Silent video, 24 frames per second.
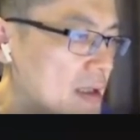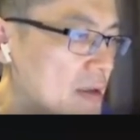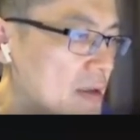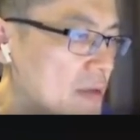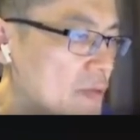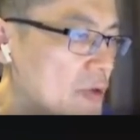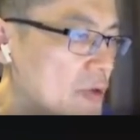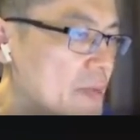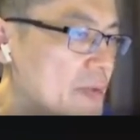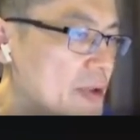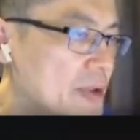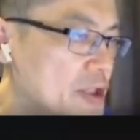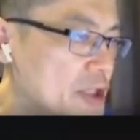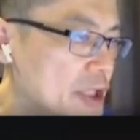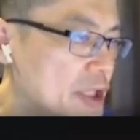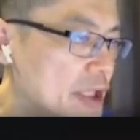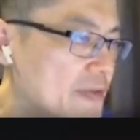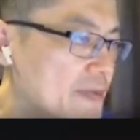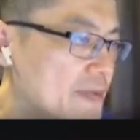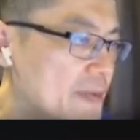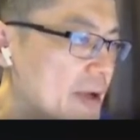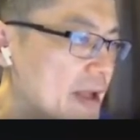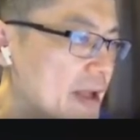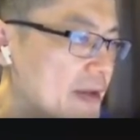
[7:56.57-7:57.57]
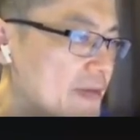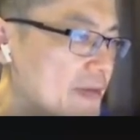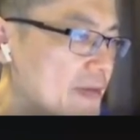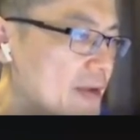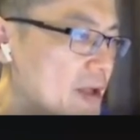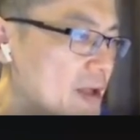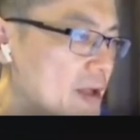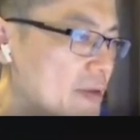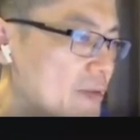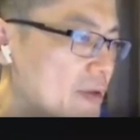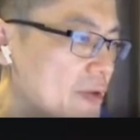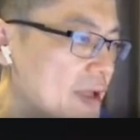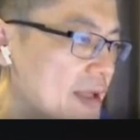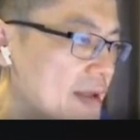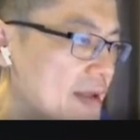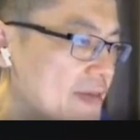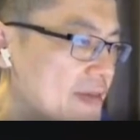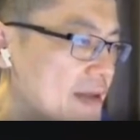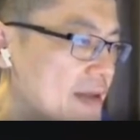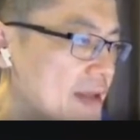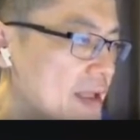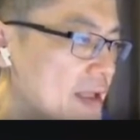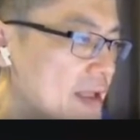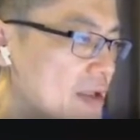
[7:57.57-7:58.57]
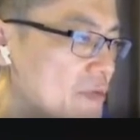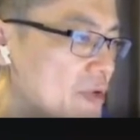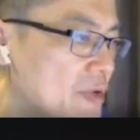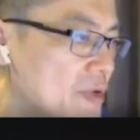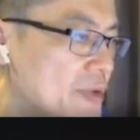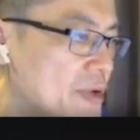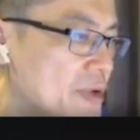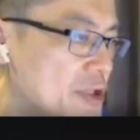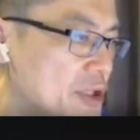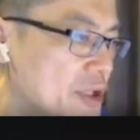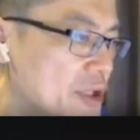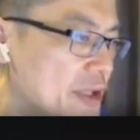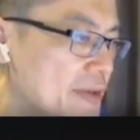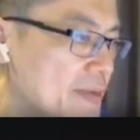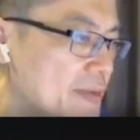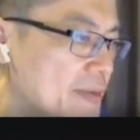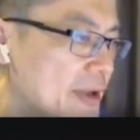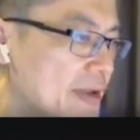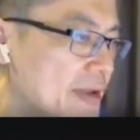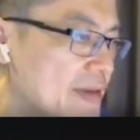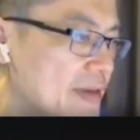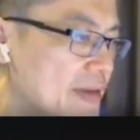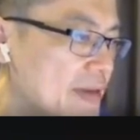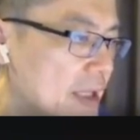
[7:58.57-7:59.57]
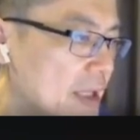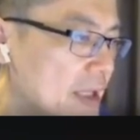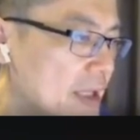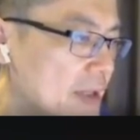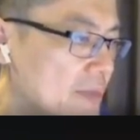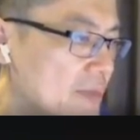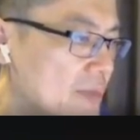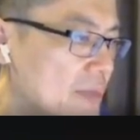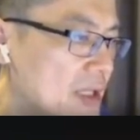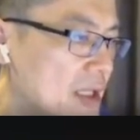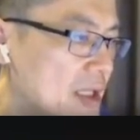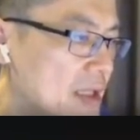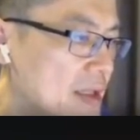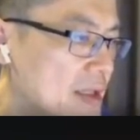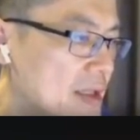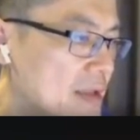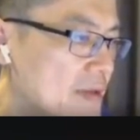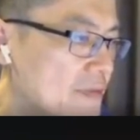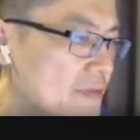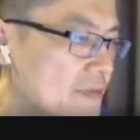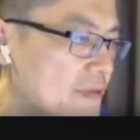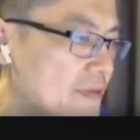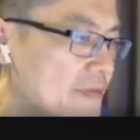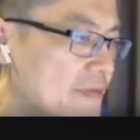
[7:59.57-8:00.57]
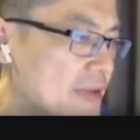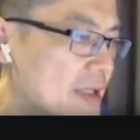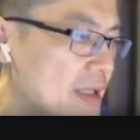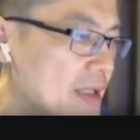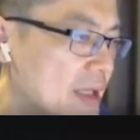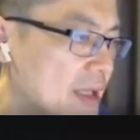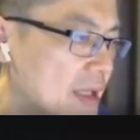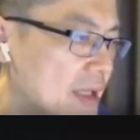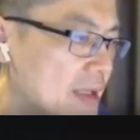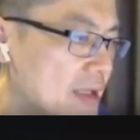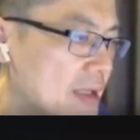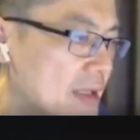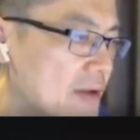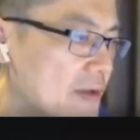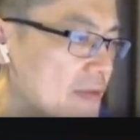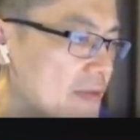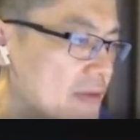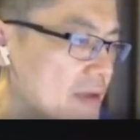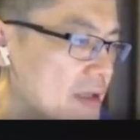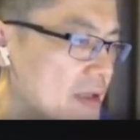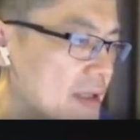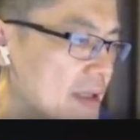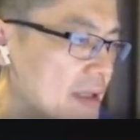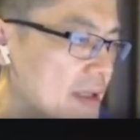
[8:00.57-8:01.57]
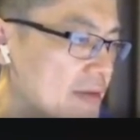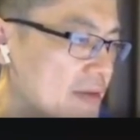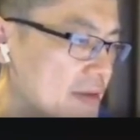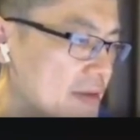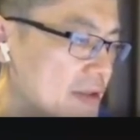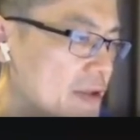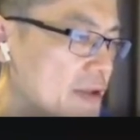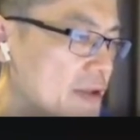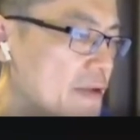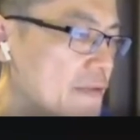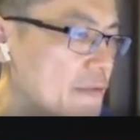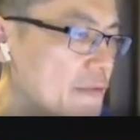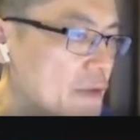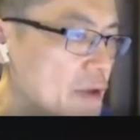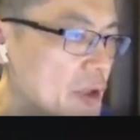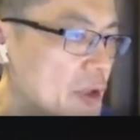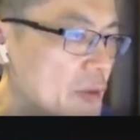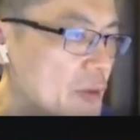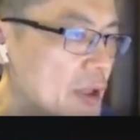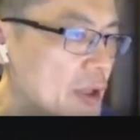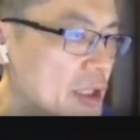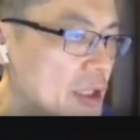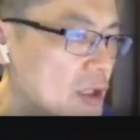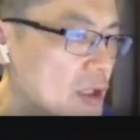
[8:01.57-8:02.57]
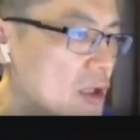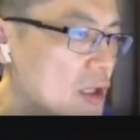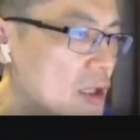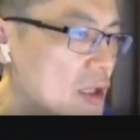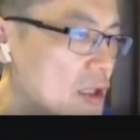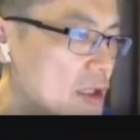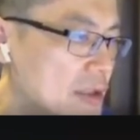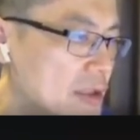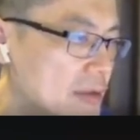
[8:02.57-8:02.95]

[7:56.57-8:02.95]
repurchase price, we can see that the repurchase price is $8,059,641.